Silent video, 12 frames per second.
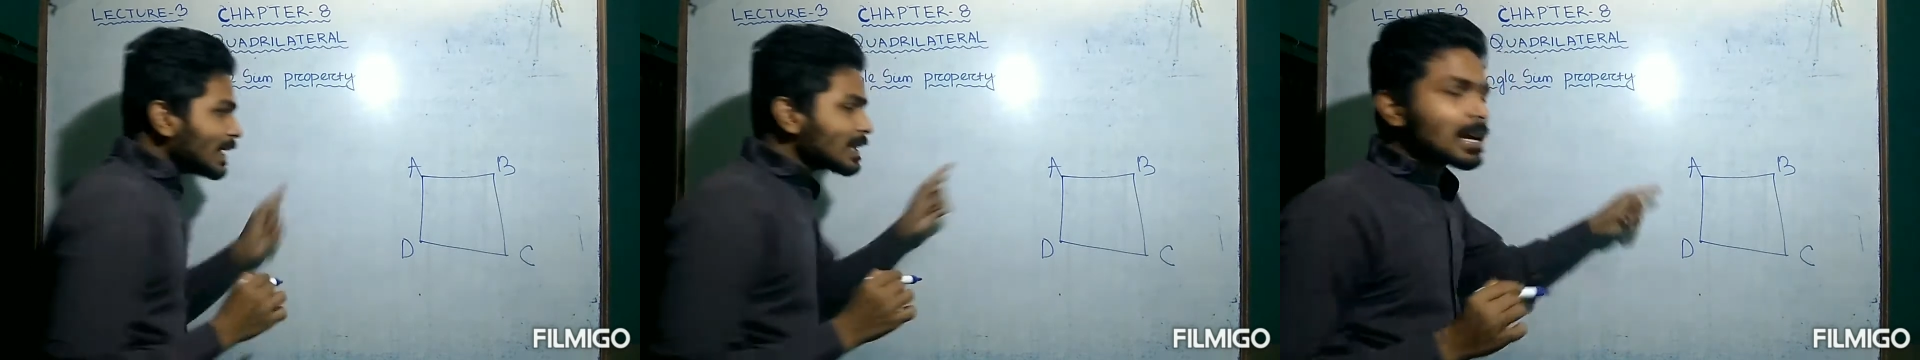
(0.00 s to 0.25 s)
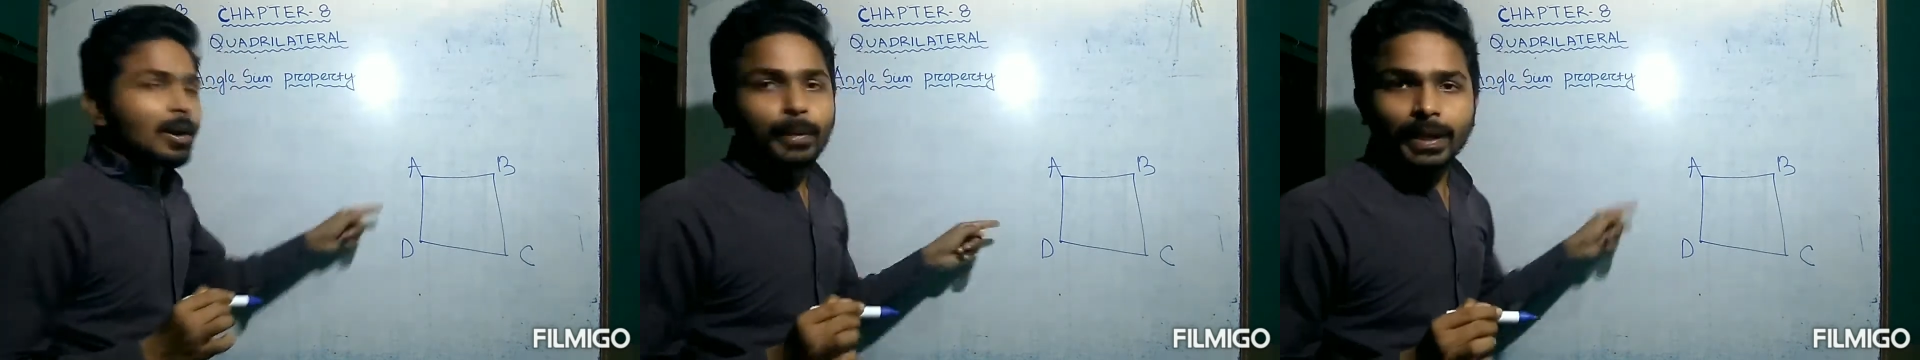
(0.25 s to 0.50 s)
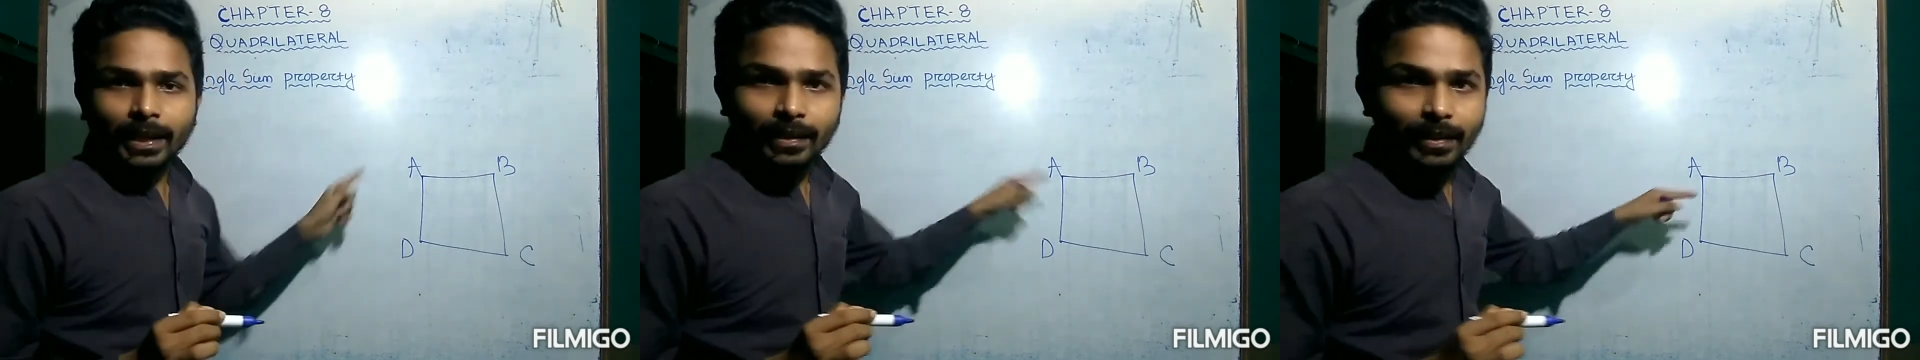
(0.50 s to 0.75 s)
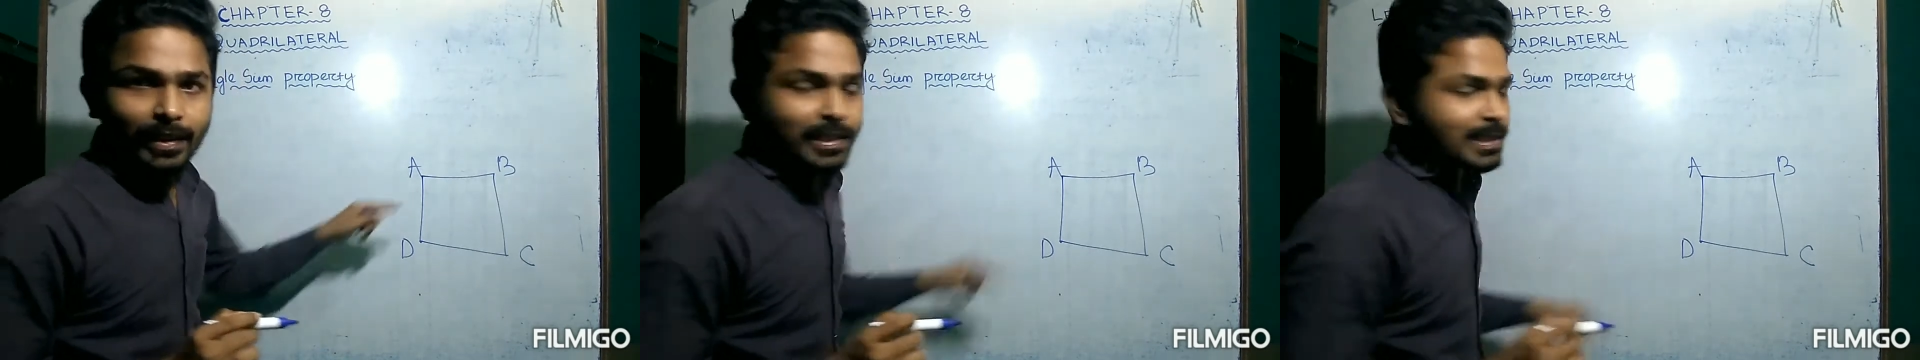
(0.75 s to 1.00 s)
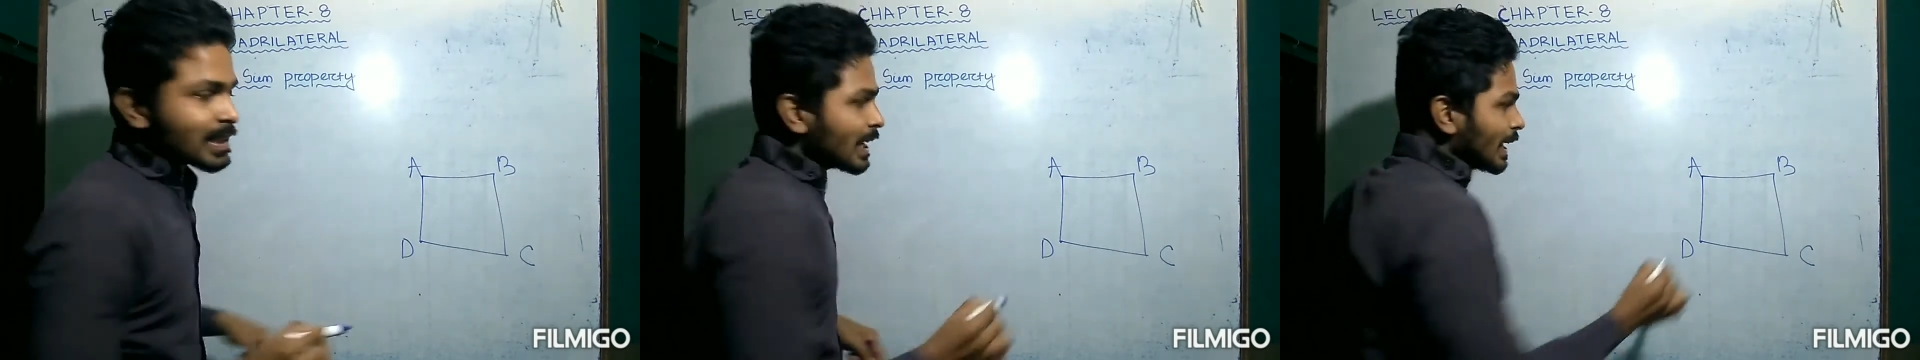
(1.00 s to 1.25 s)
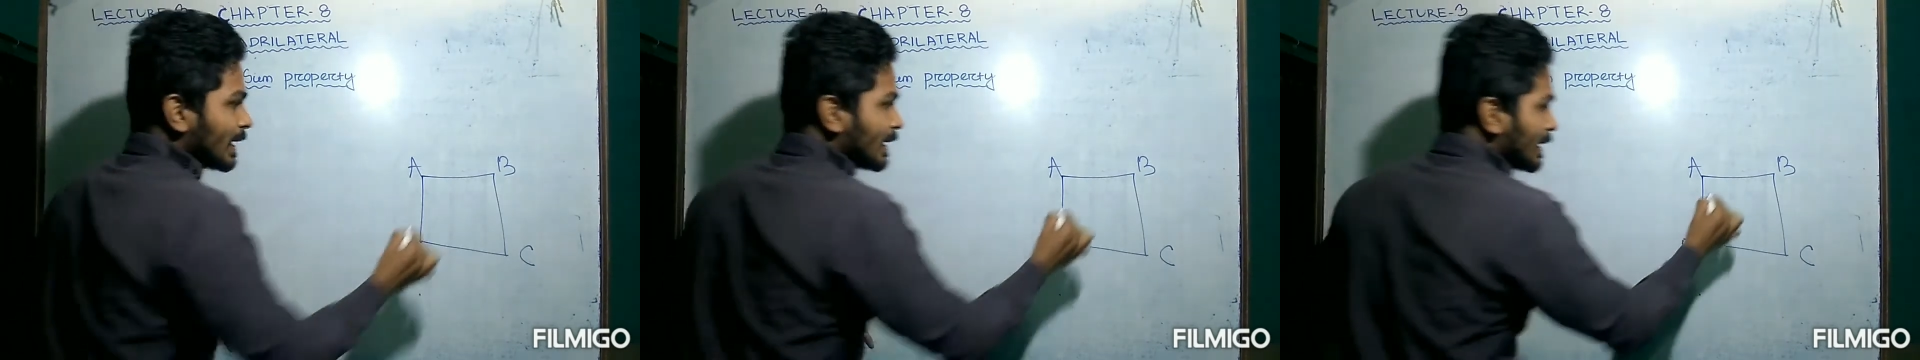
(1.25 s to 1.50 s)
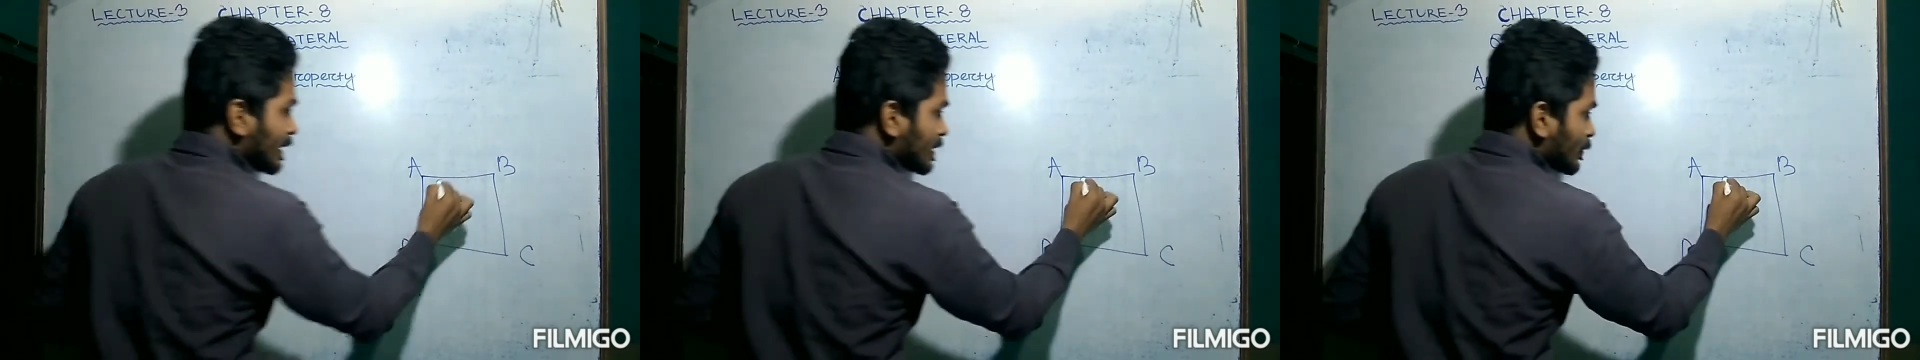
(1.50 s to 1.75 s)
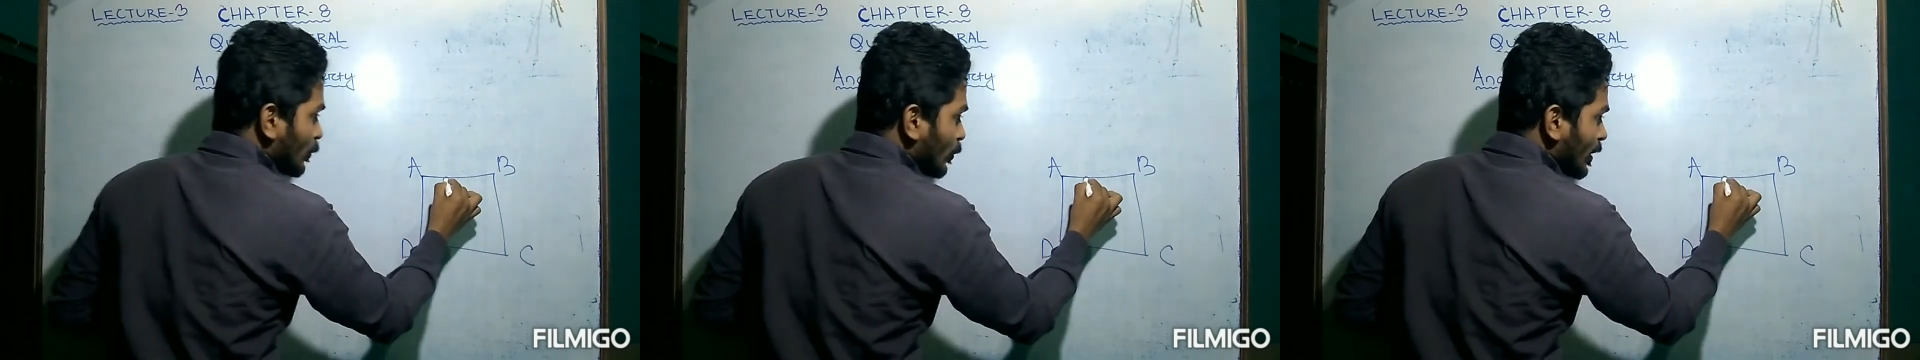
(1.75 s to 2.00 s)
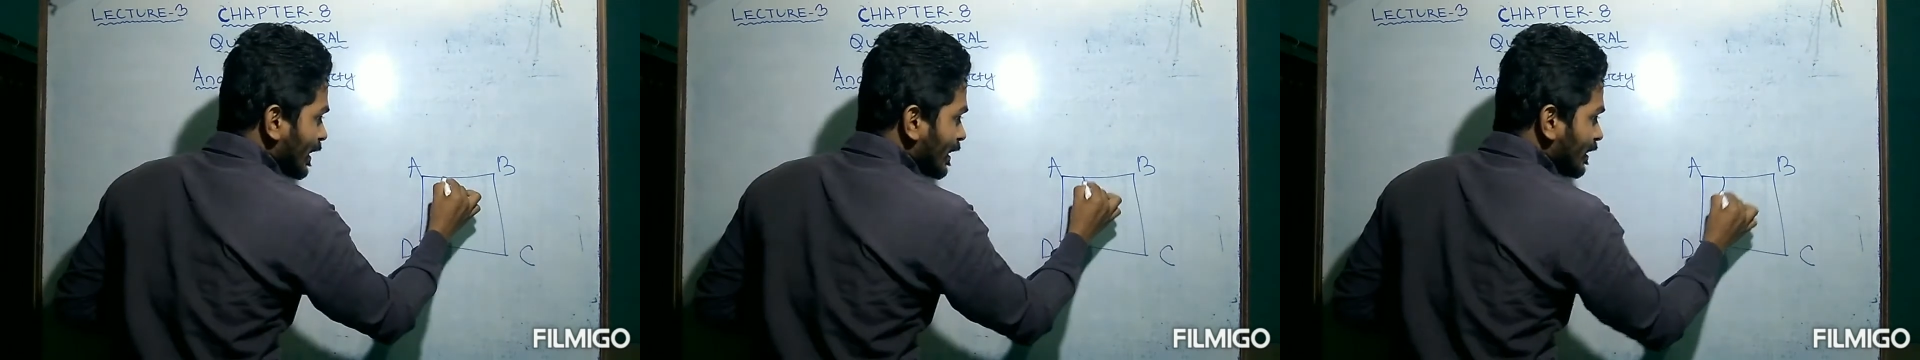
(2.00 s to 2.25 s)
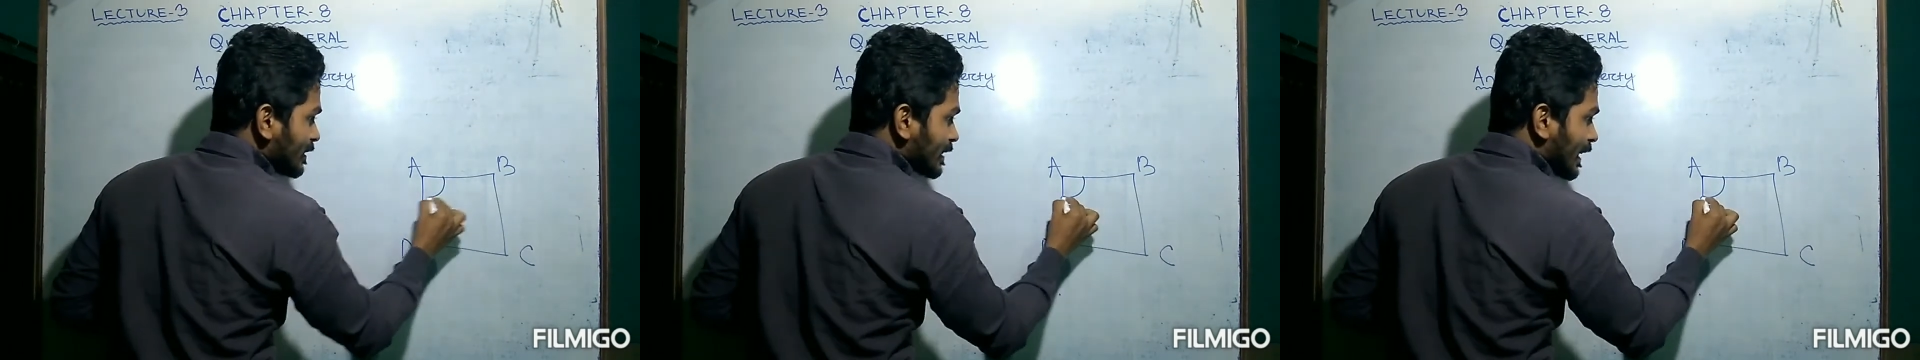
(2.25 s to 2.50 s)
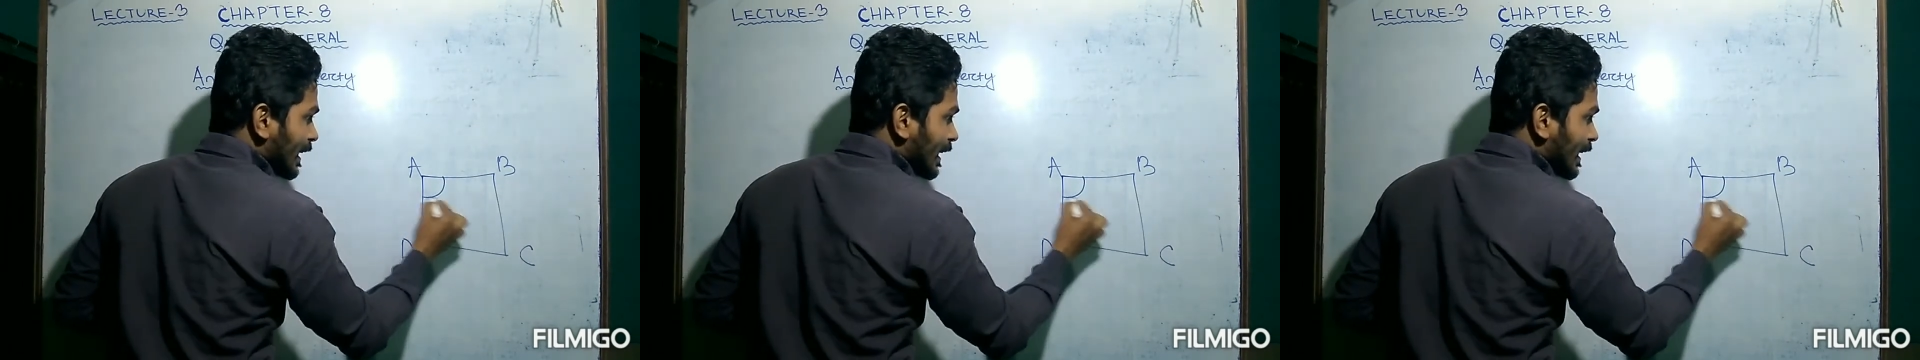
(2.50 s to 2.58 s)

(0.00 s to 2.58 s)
it has how many angles? It has four angles,